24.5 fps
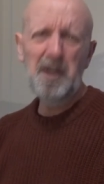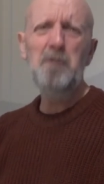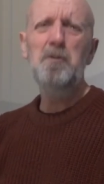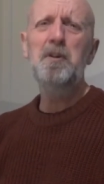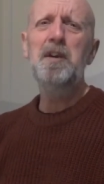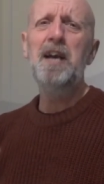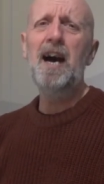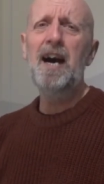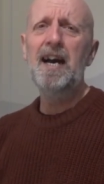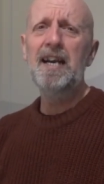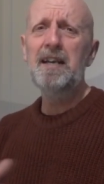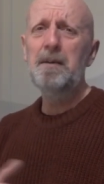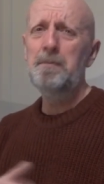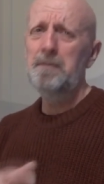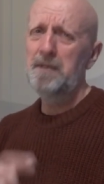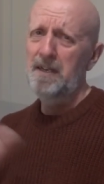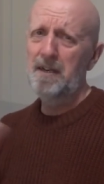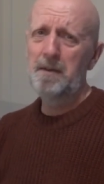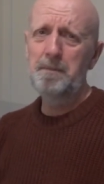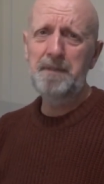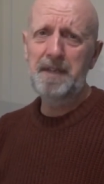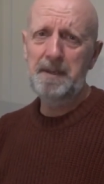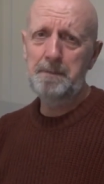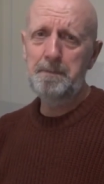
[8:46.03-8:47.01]
okay, I mean,
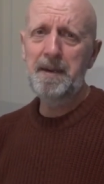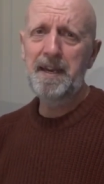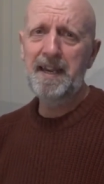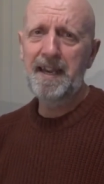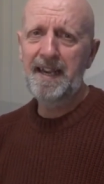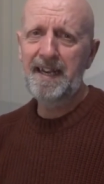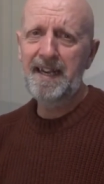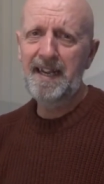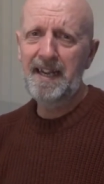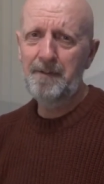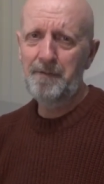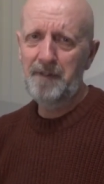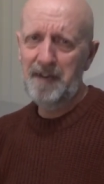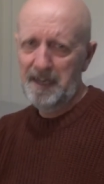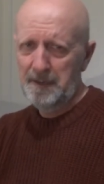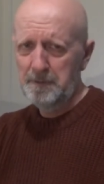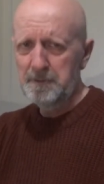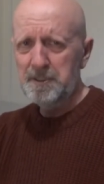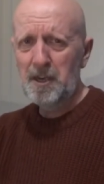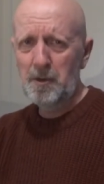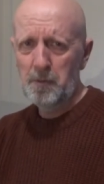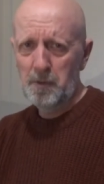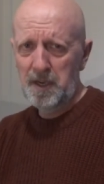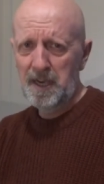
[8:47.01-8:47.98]
I'm nitpicking here really, it
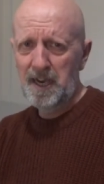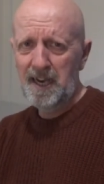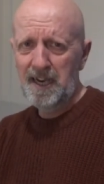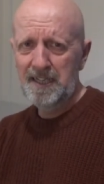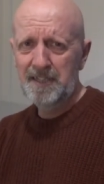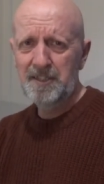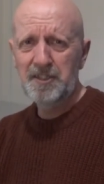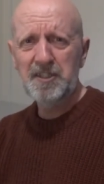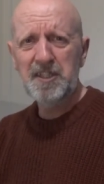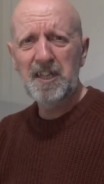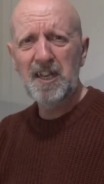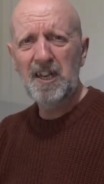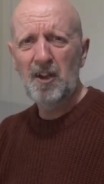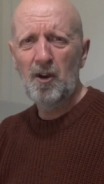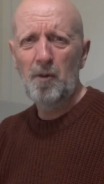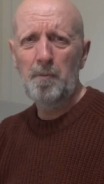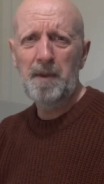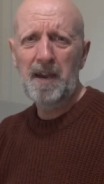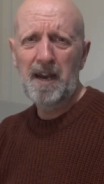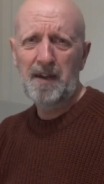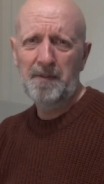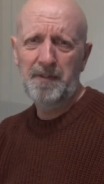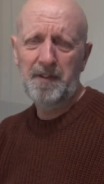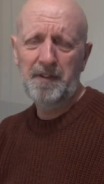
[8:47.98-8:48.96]
was okay, just a little
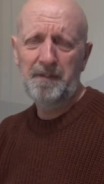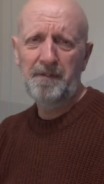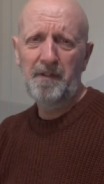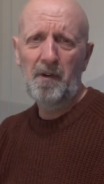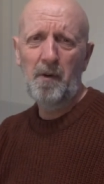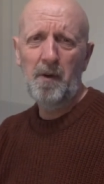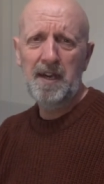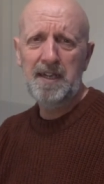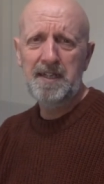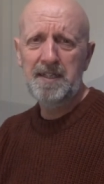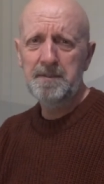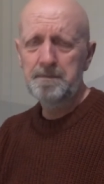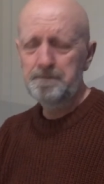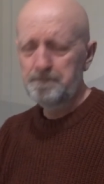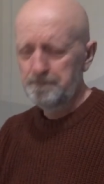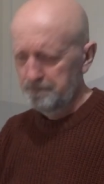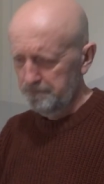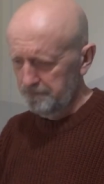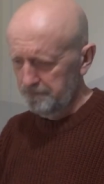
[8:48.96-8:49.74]
bit undefined,